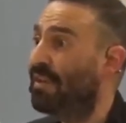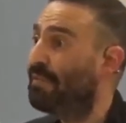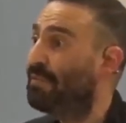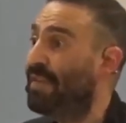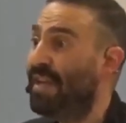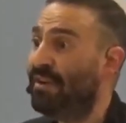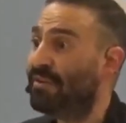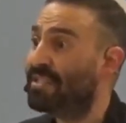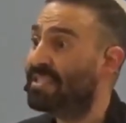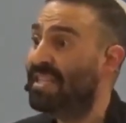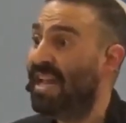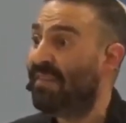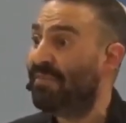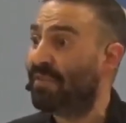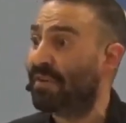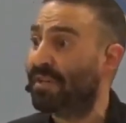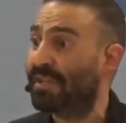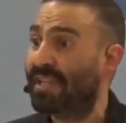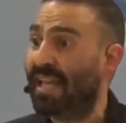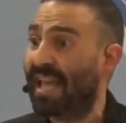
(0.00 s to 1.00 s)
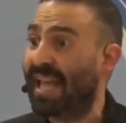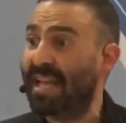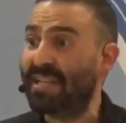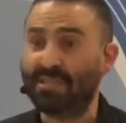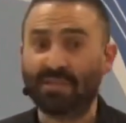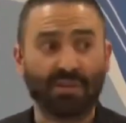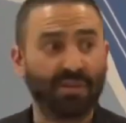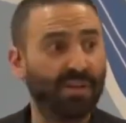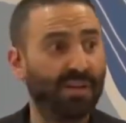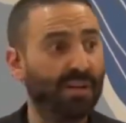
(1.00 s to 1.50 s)
Fear is never the
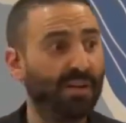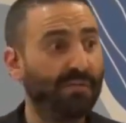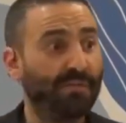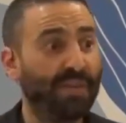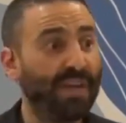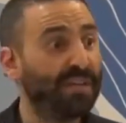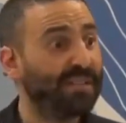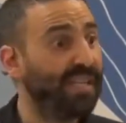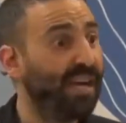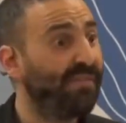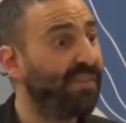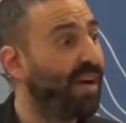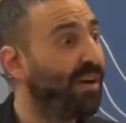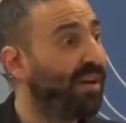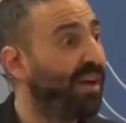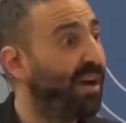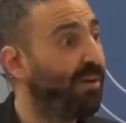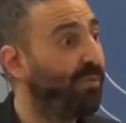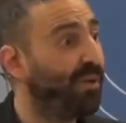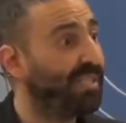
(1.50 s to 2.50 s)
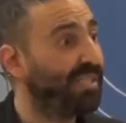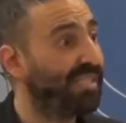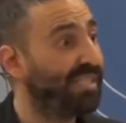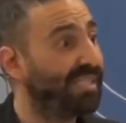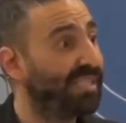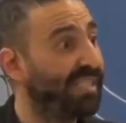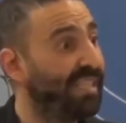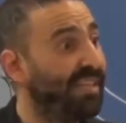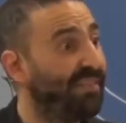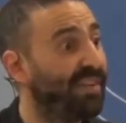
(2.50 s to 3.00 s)
answer. Fear is never how God wants us
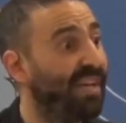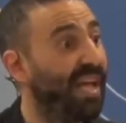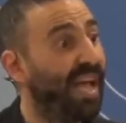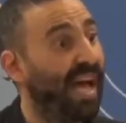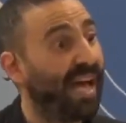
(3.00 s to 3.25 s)
to live.